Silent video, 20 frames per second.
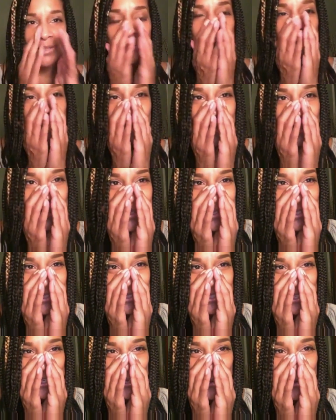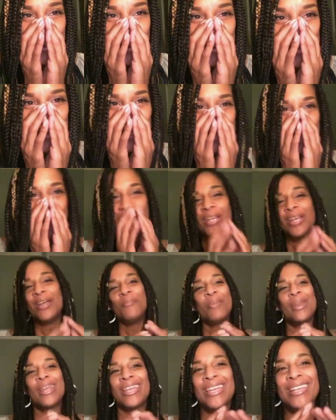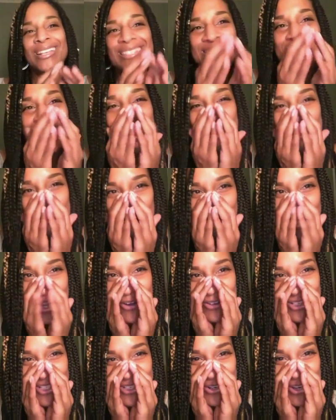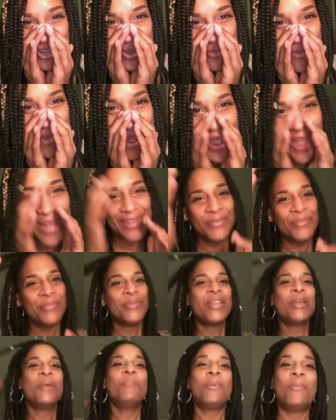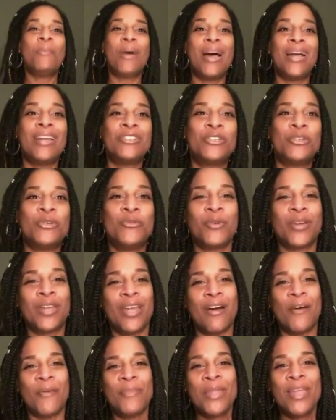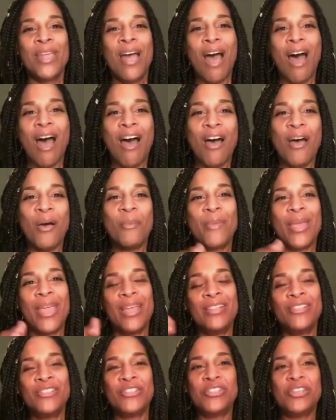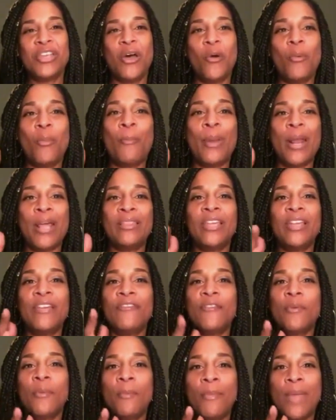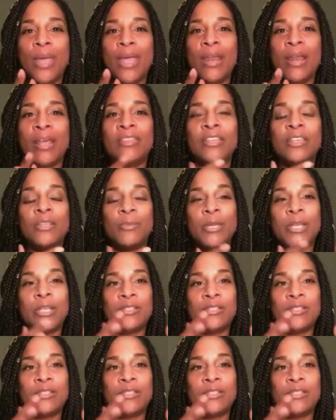My 16-year-old too, but I can't say it too loud because I'll get mad. But mine too, Raquel. And so, but I think for men, I think because